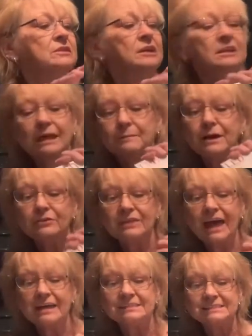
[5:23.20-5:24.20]
both
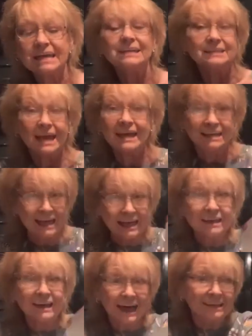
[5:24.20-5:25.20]
say
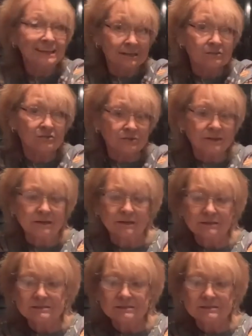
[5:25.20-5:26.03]
identical things.